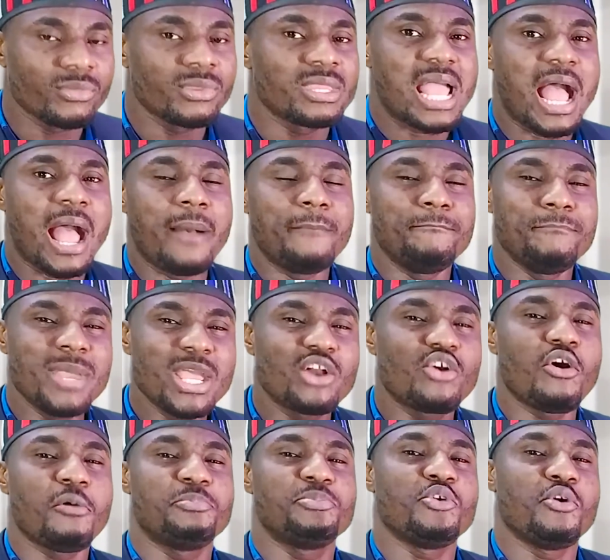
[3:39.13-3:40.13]
and make
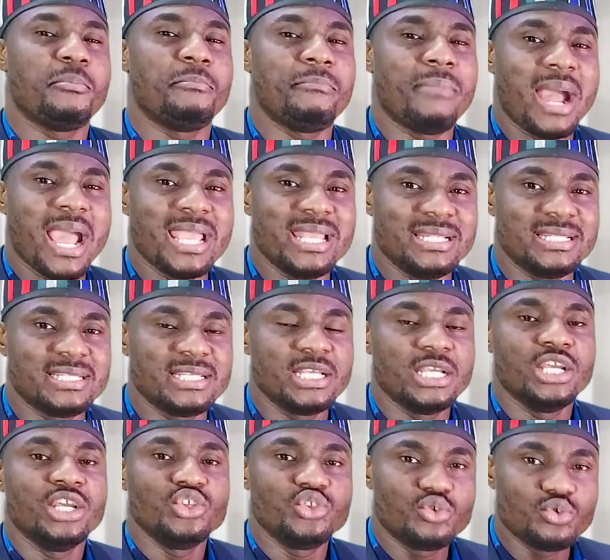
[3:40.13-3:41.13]
up your mind
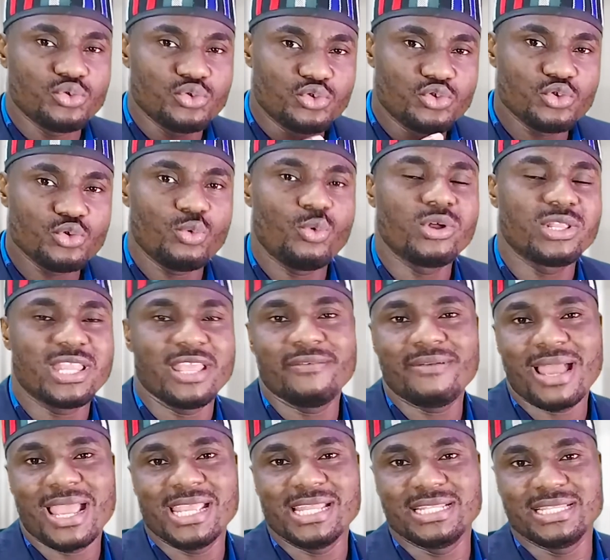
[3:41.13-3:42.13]
to do whatever
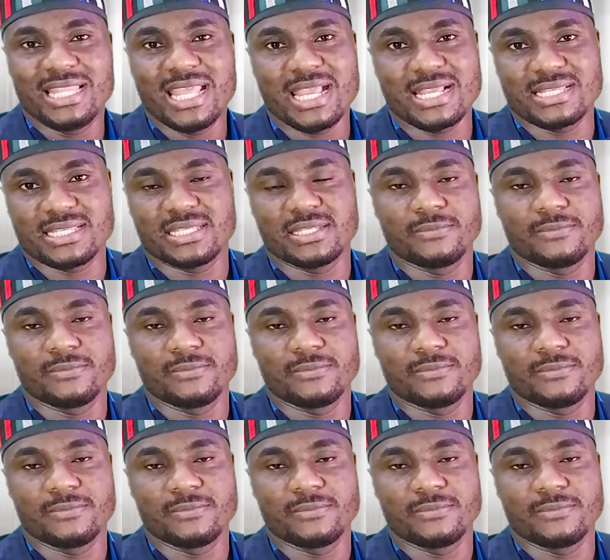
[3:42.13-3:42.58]
it takes